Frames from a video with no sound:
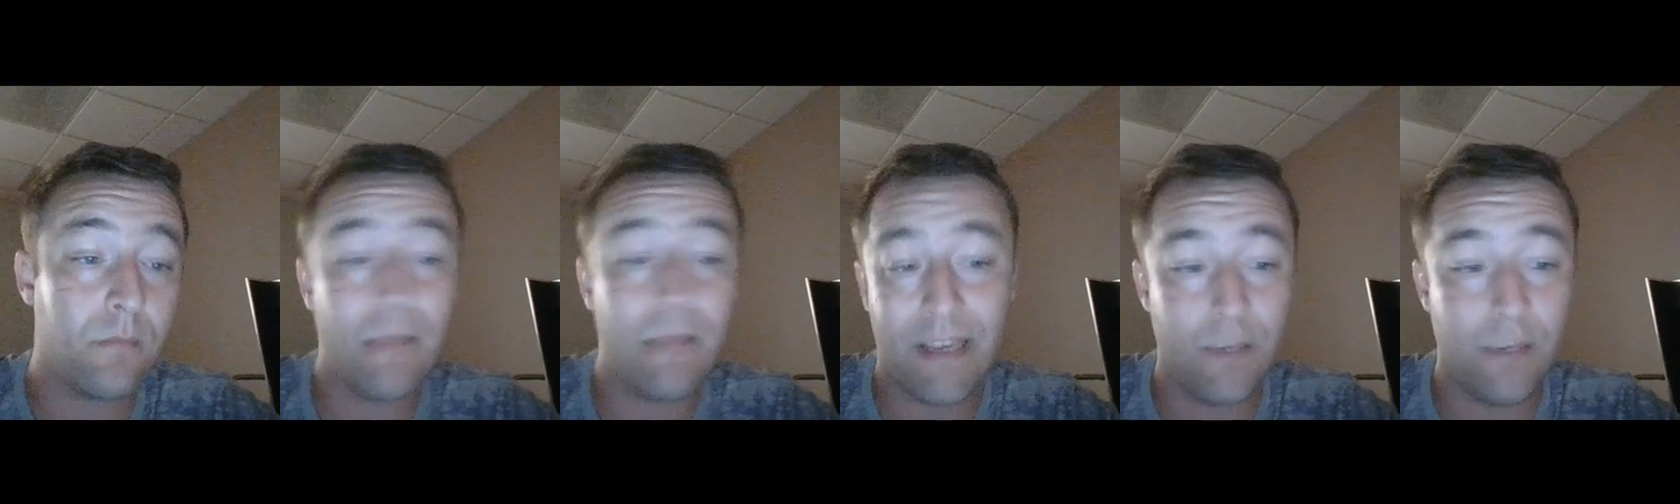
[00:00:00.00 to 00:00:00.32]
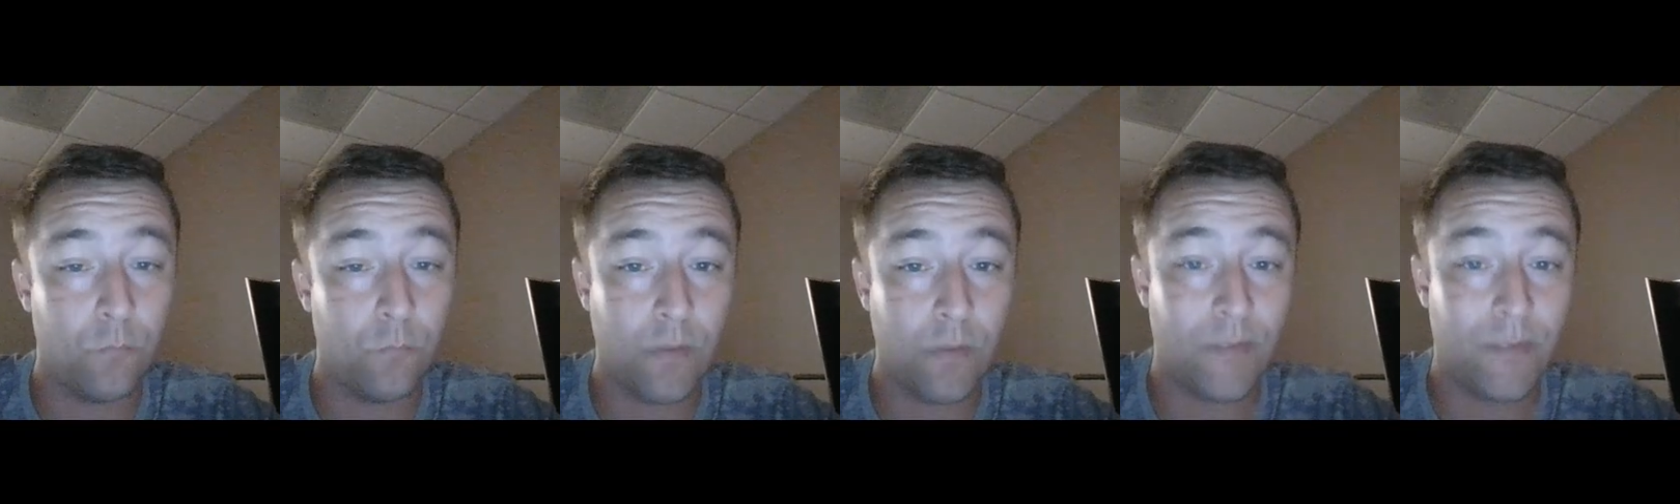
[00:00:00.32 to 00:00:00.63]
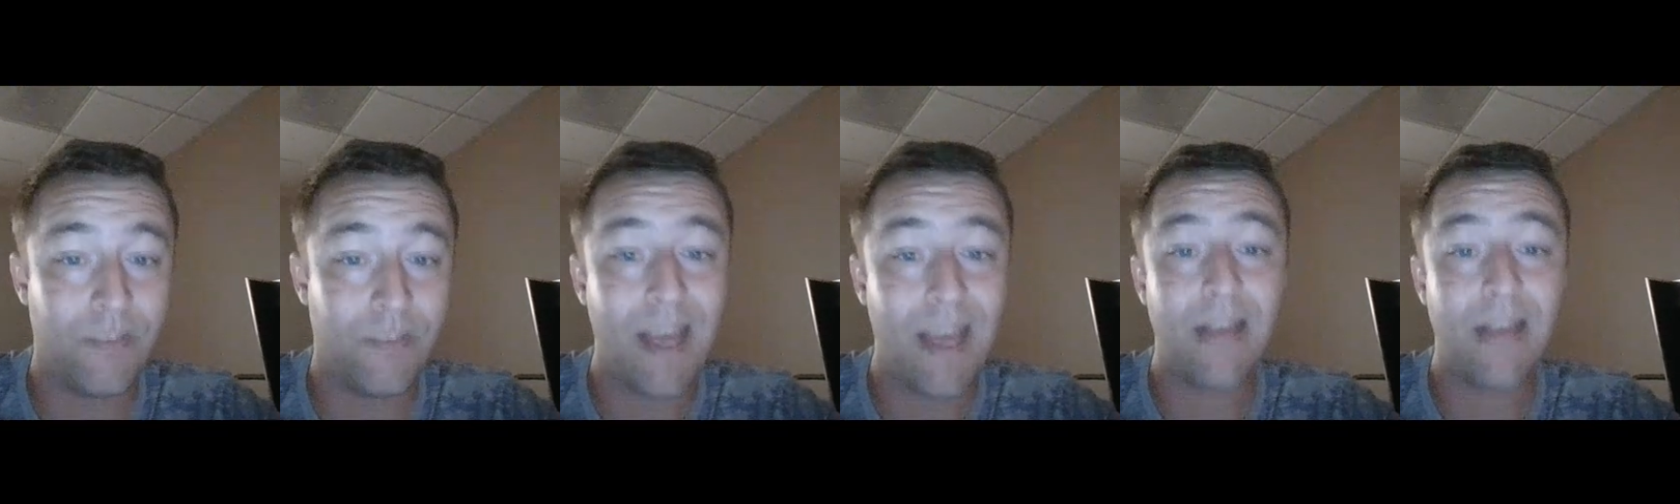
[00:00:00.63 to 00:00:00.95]
make him
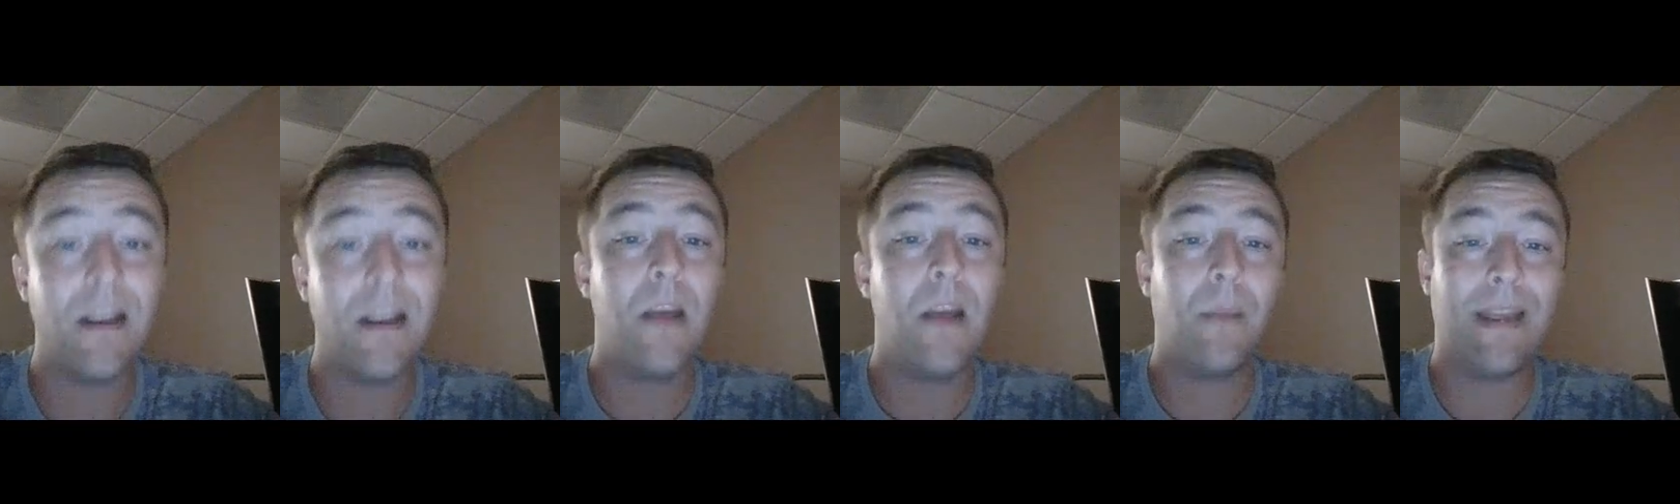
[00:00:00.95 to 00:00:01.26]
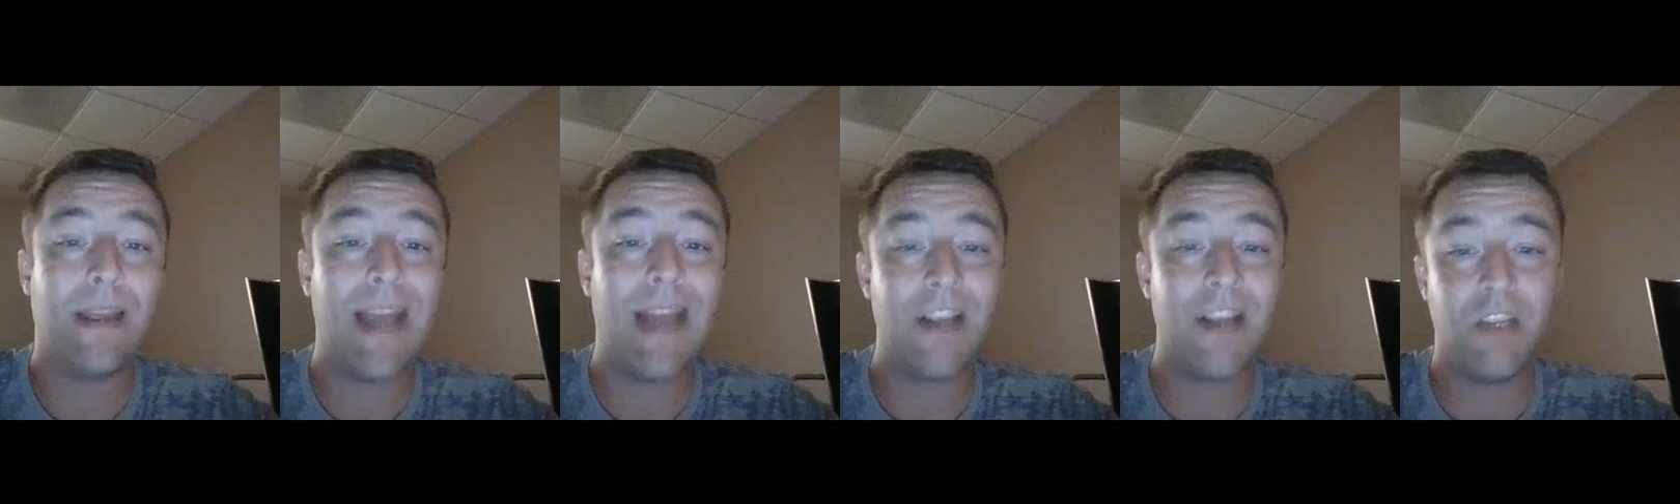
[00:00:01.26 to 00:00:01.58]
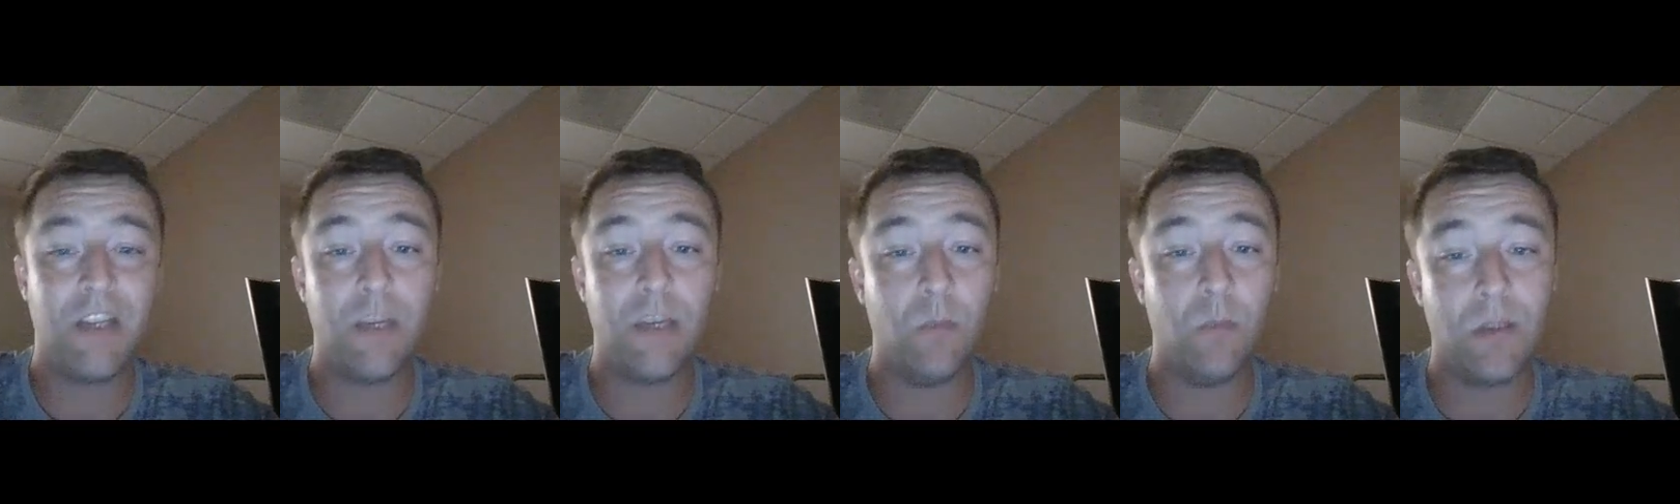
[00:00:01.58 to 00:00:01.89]
reset by
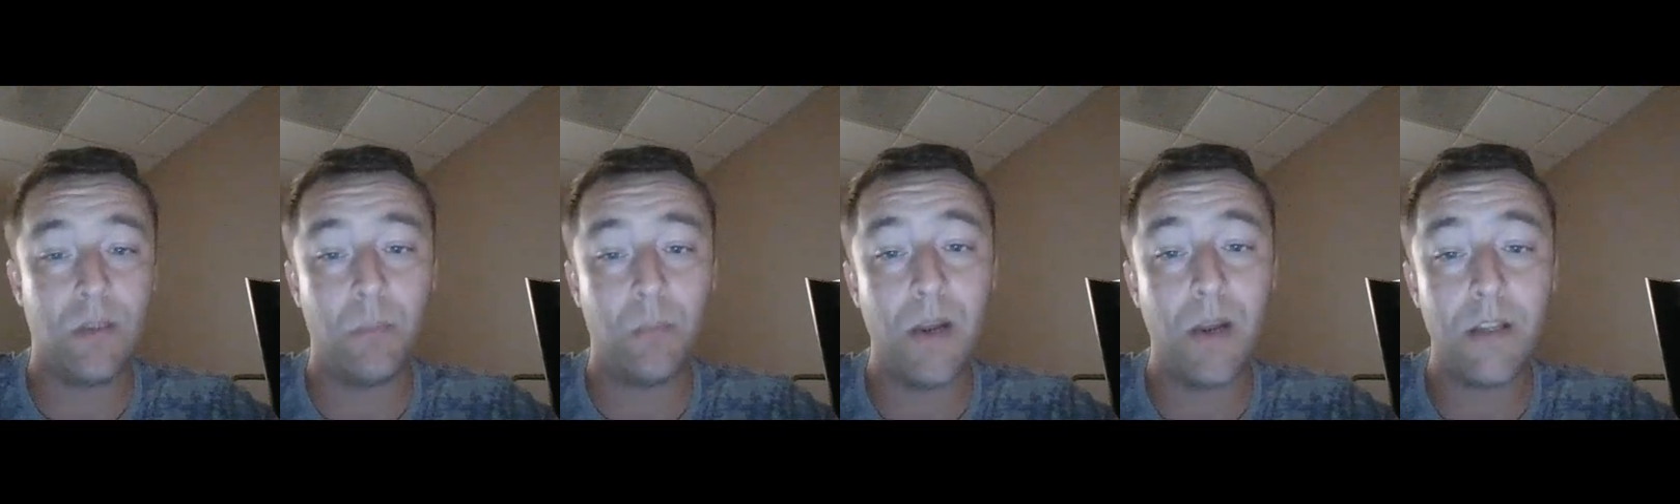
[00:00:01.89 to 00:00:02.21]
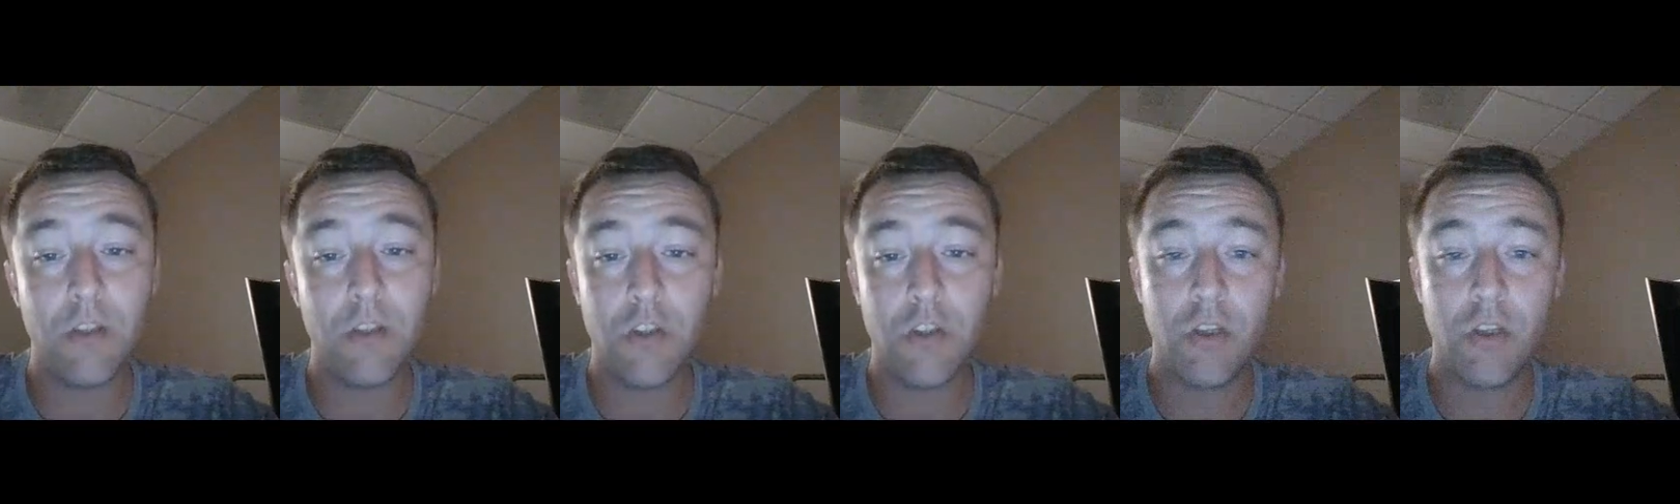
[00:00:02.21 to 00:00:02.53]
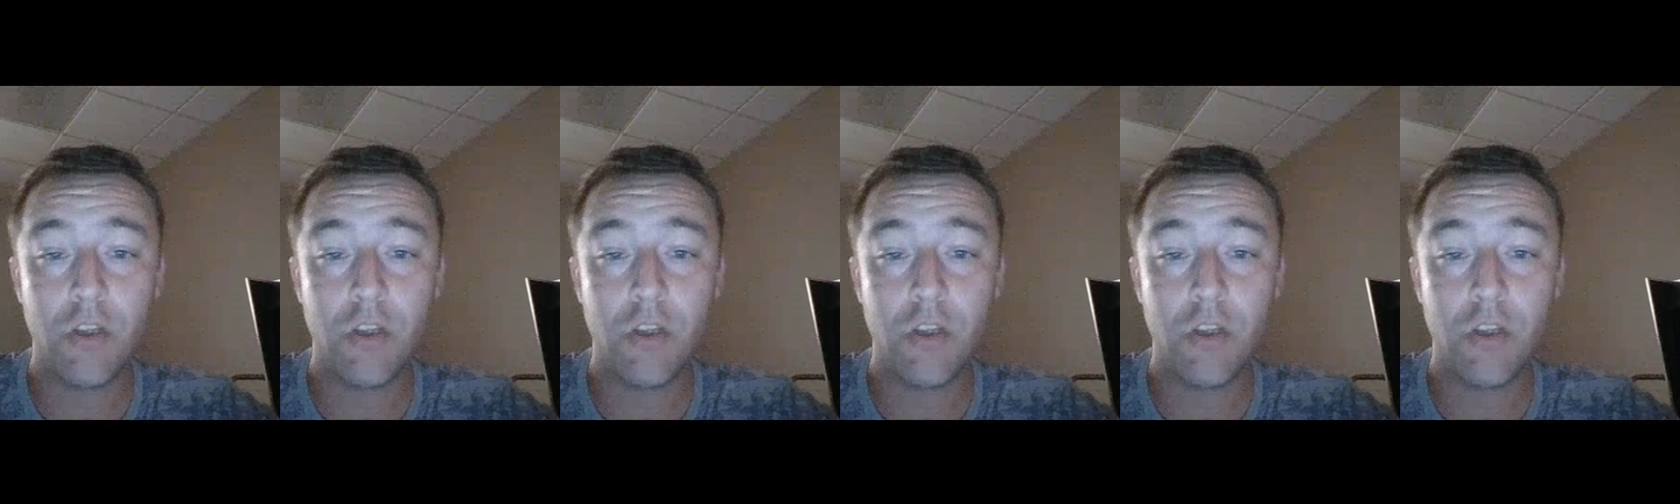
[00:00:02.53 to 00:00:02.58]
catching him with a punch.